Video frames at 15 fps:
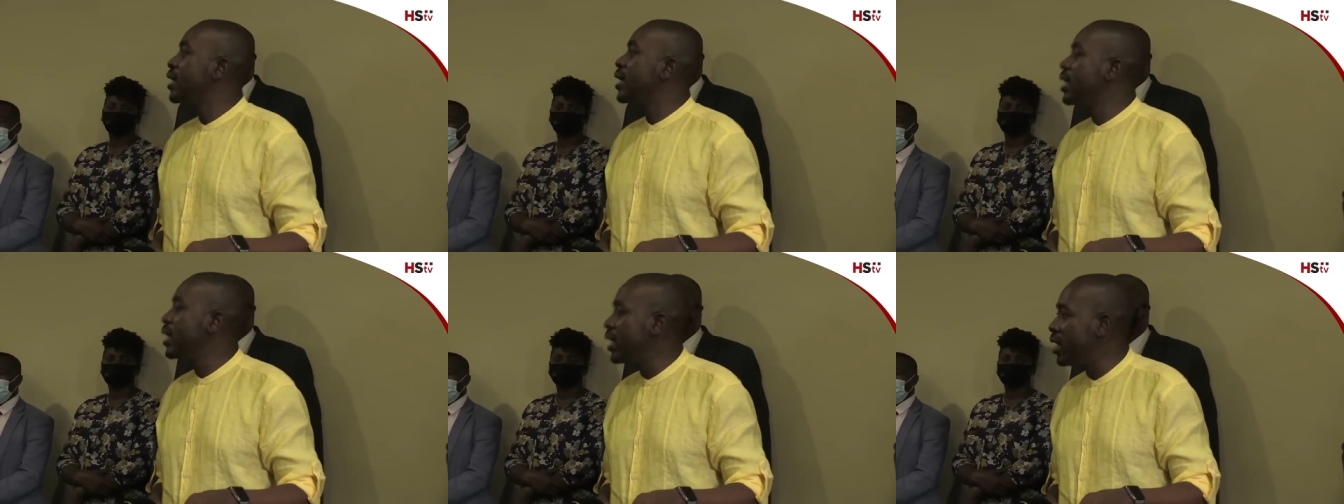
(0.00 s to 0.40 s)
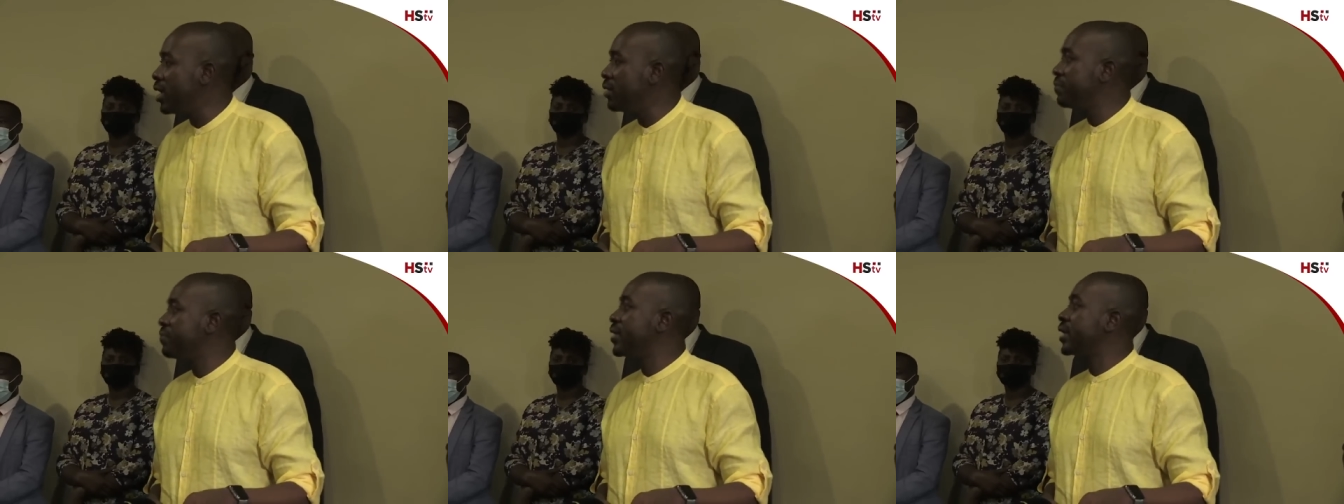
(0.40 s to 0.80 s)

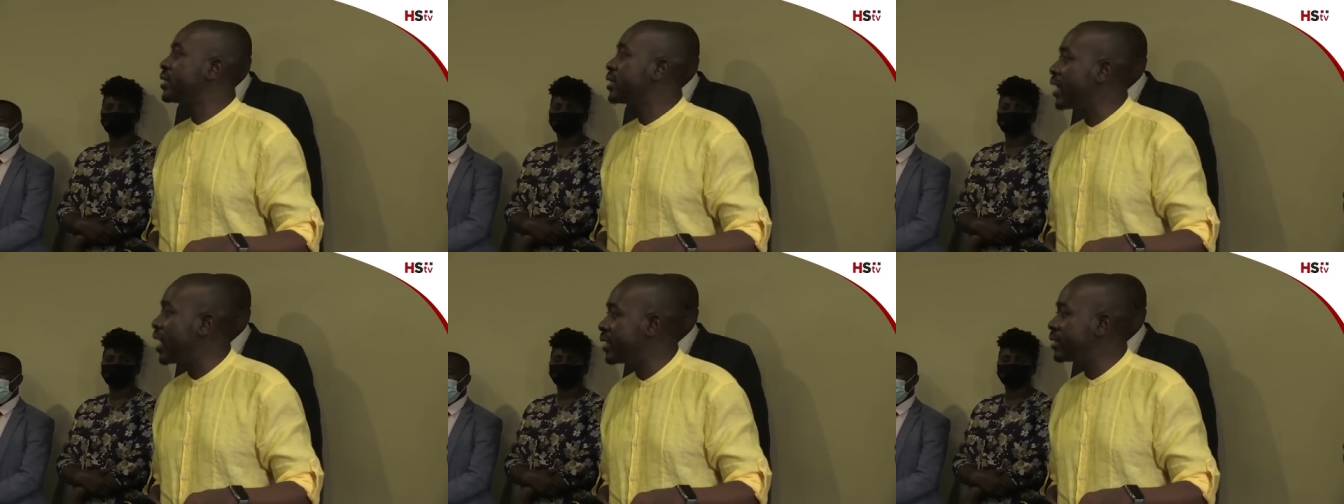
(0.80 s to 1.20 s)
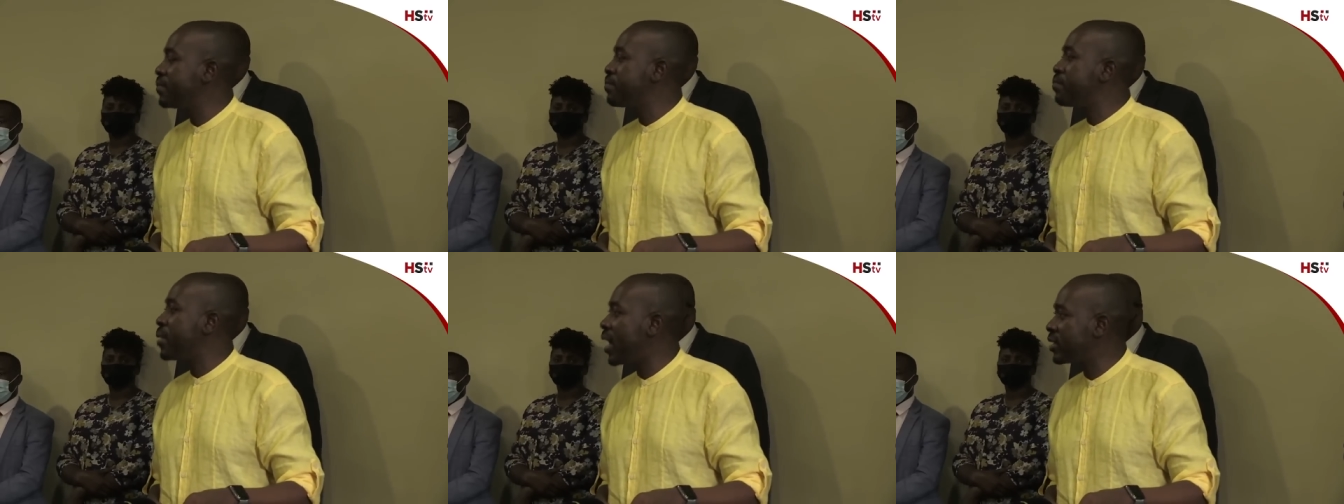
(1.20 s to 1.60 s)
leave the dirty
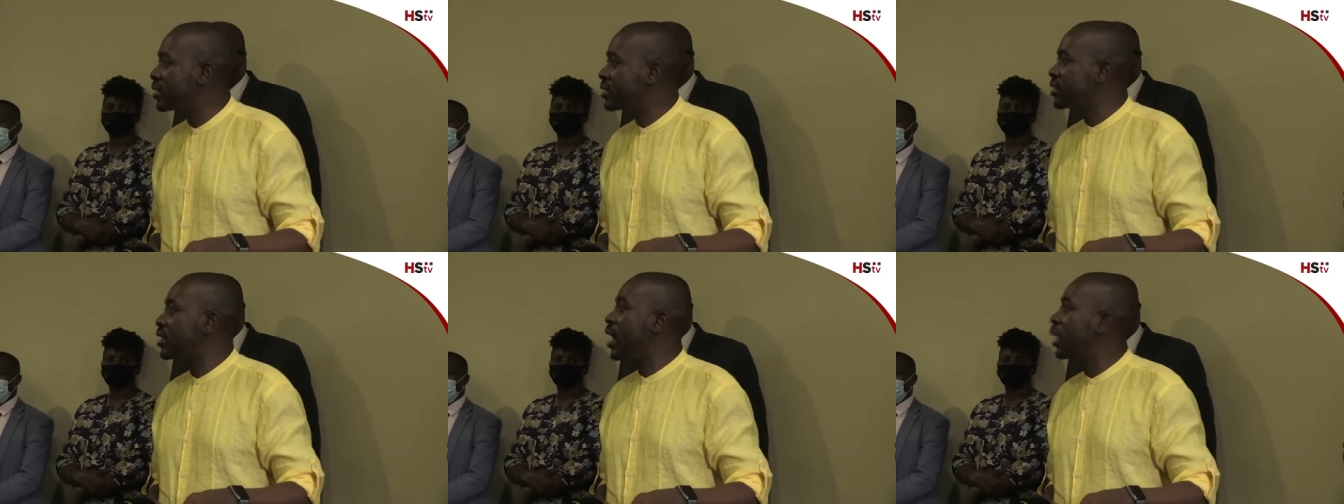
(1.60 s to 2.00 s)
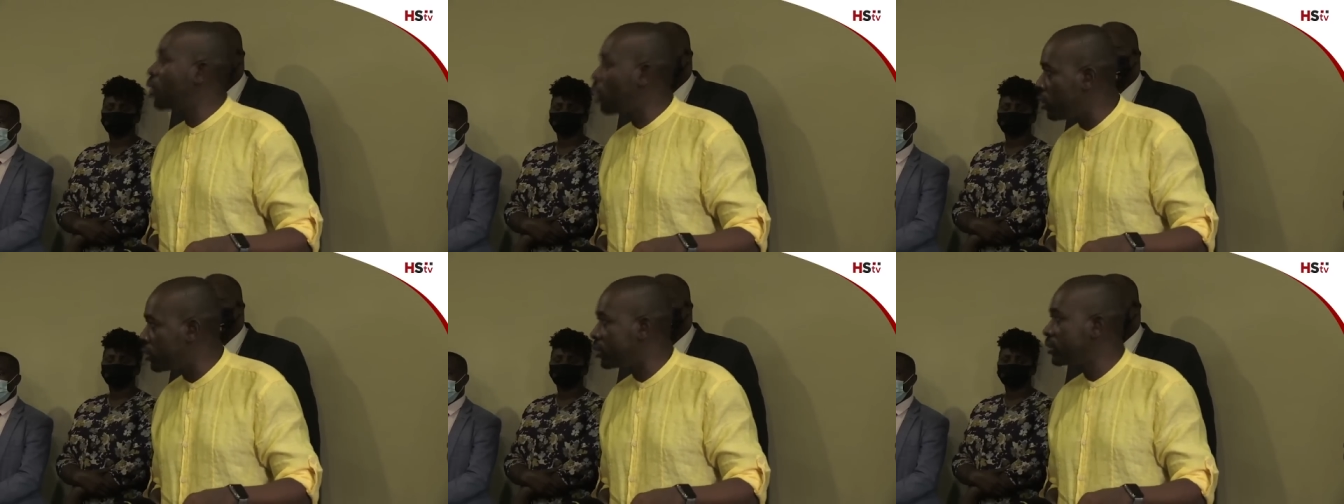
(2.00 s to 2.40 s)
past
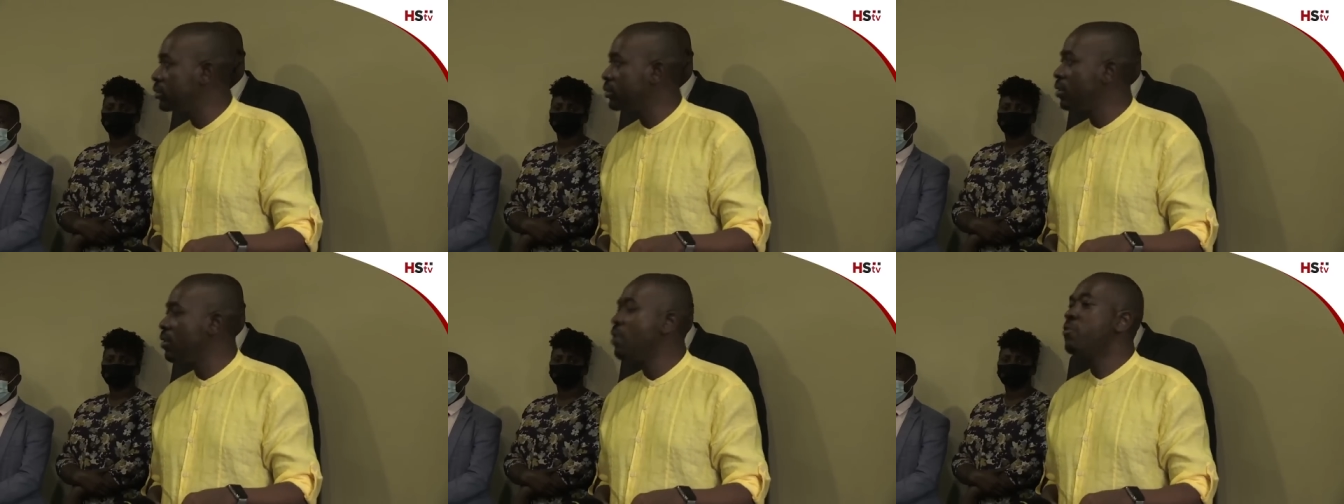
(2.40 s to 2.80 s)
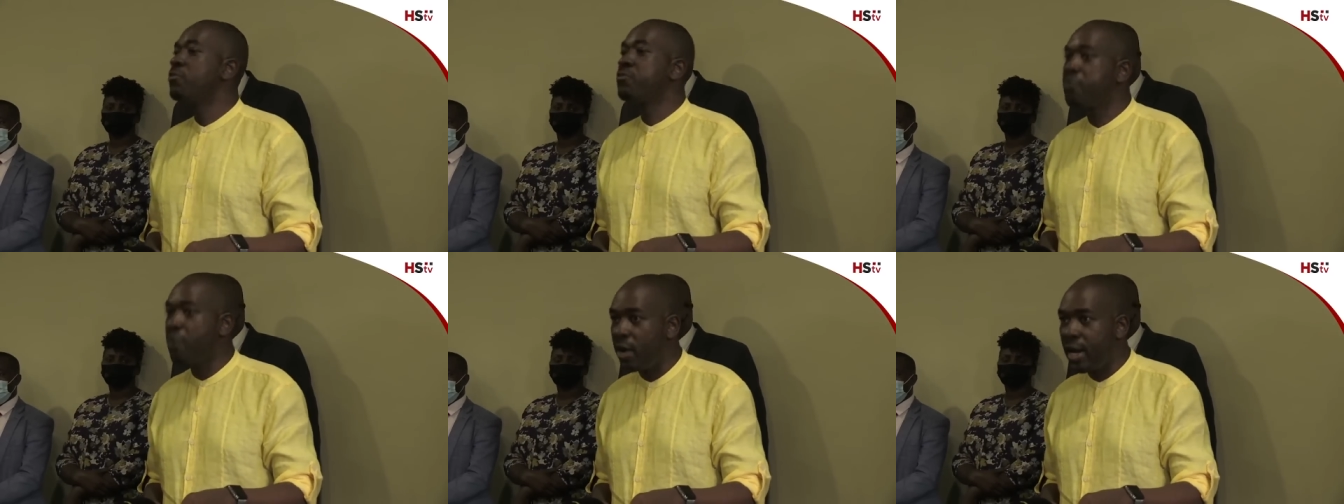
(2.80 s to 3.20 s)
alone.
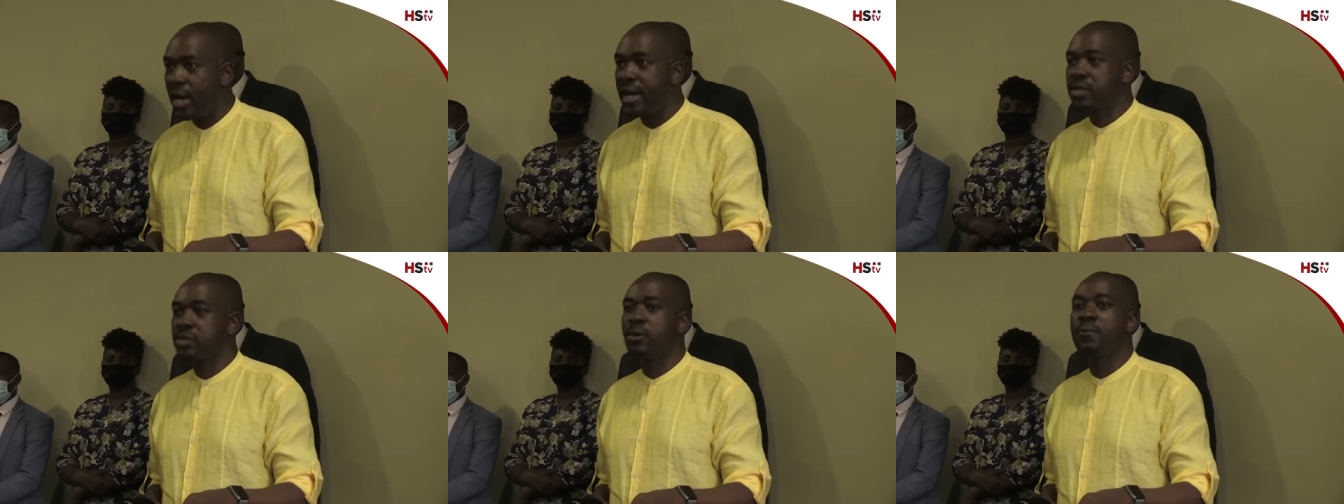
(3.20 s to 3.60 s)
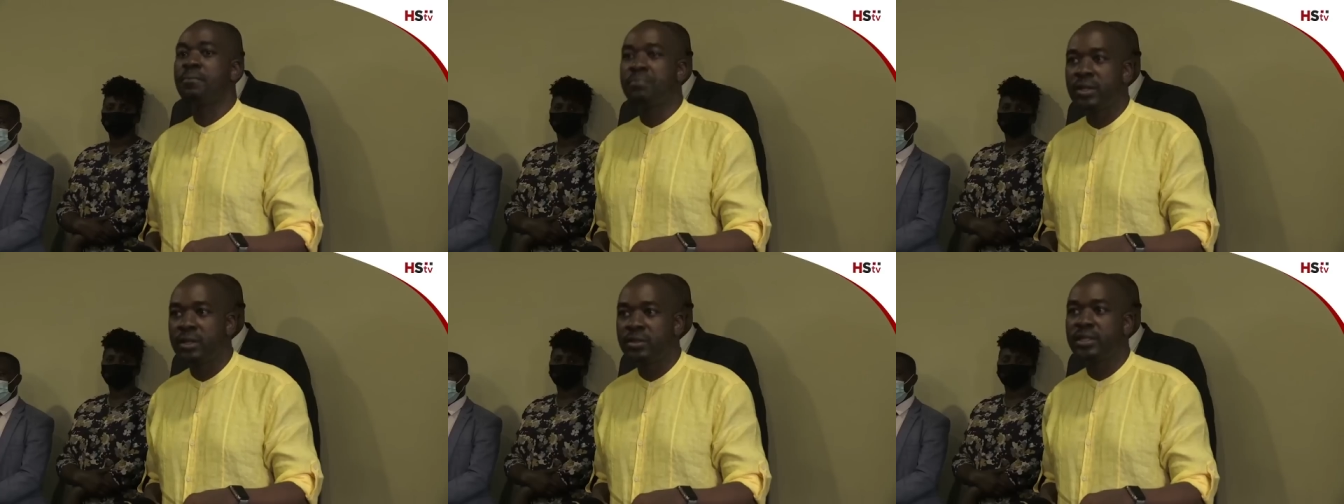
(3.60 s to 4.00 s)
Focus on
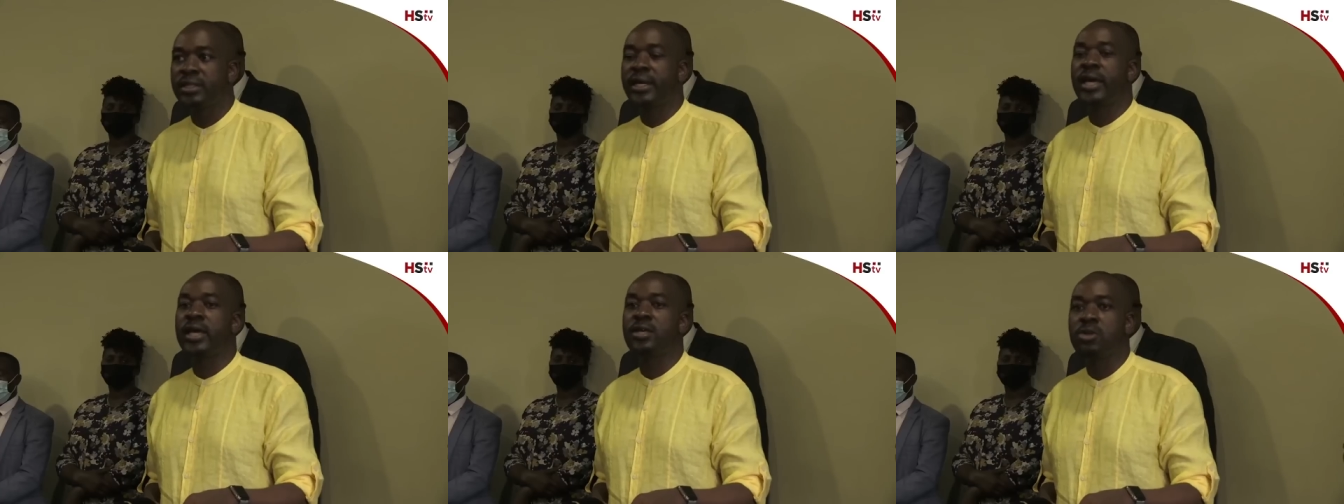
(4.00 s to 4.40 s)
building a